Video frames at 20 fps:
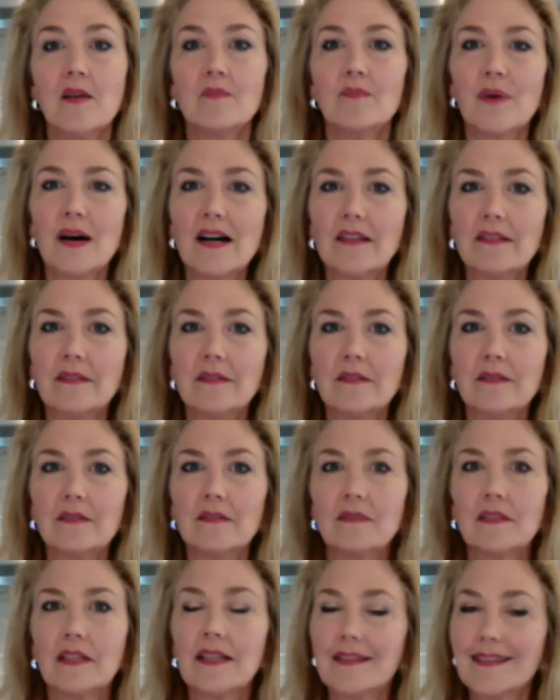But
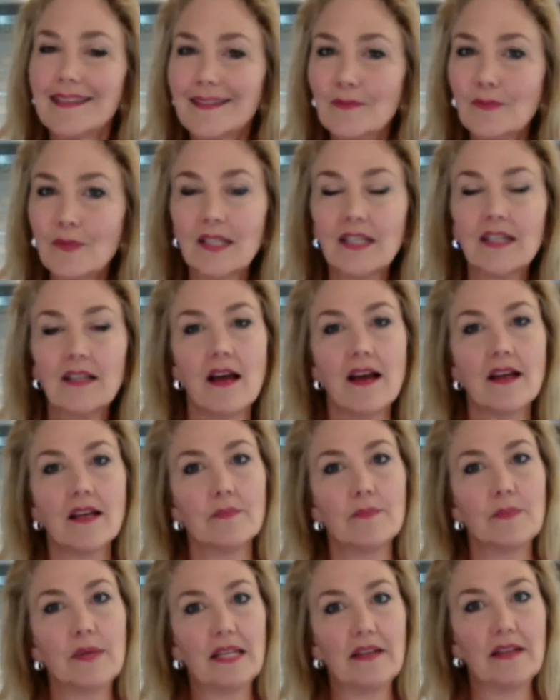he didn't really like
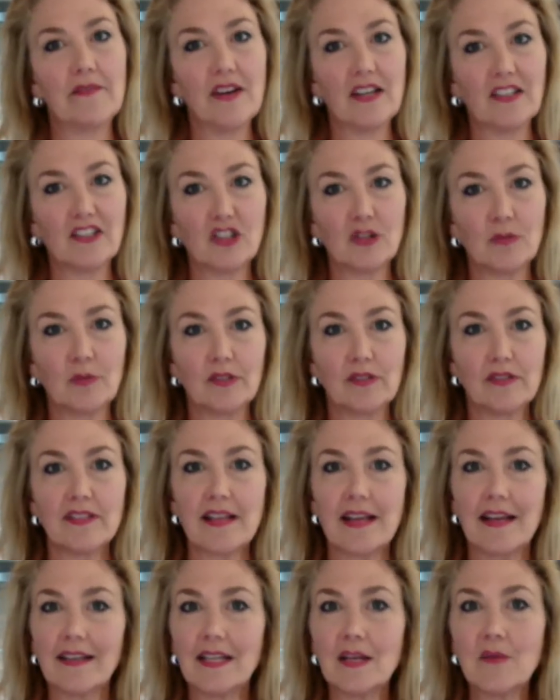many vegetables,
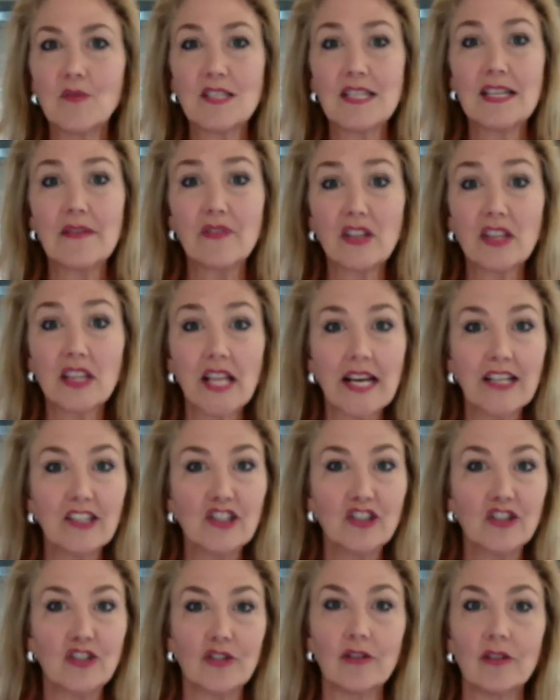and he was even less
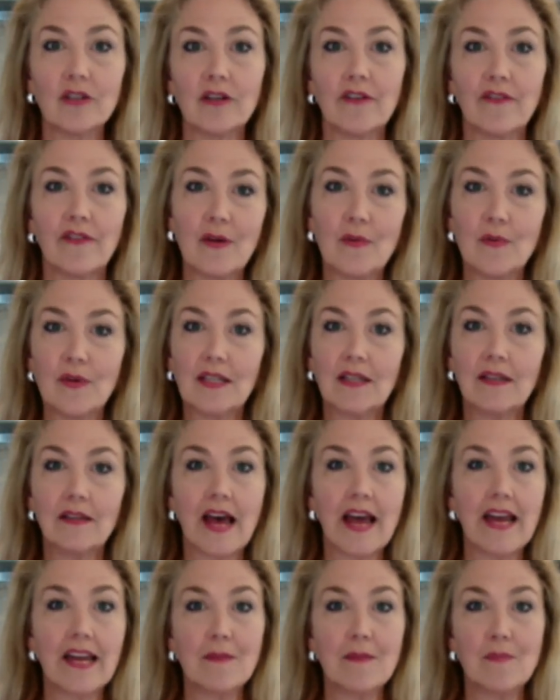sure if he would
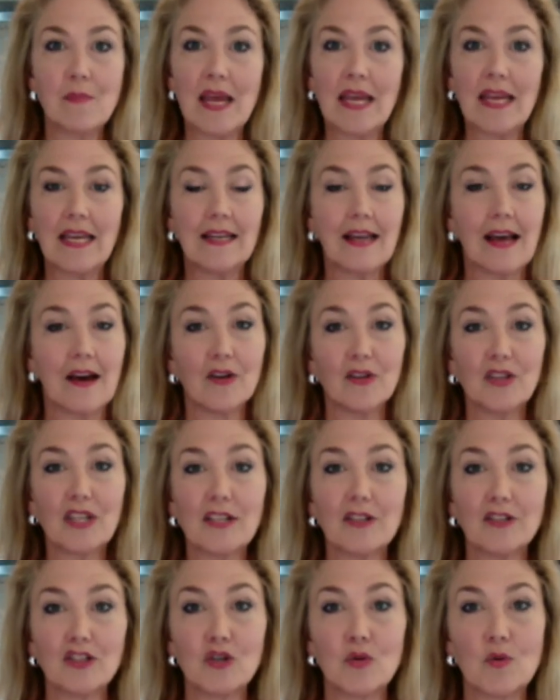like making
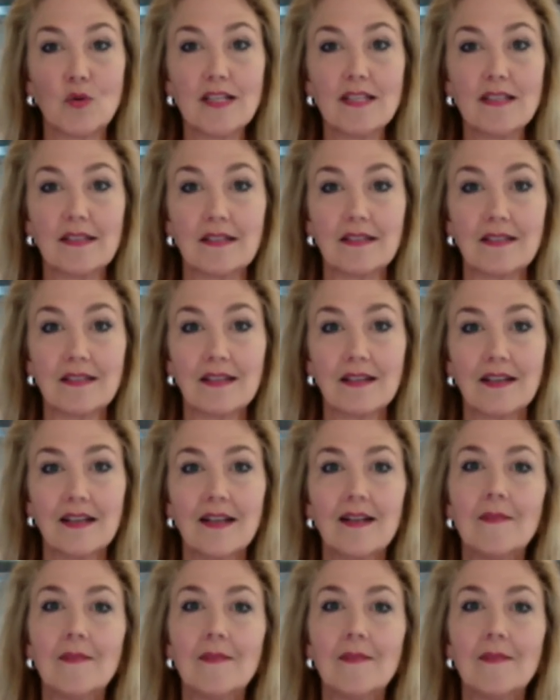healthier choices.